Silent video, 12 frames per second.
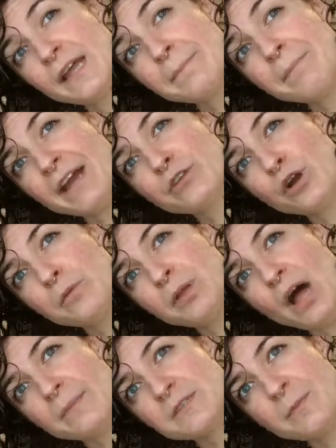
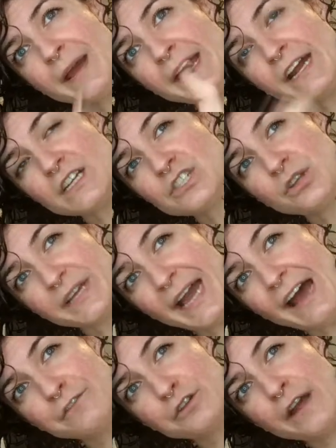micro-plopped my hair. So like
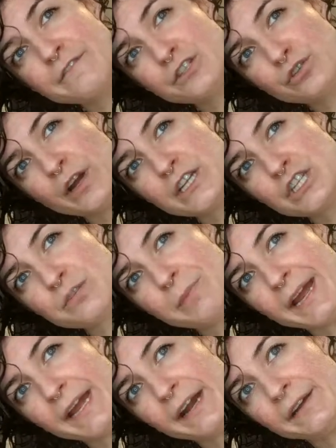after I've scrunched
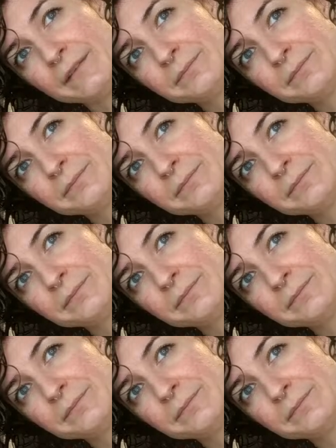my hair.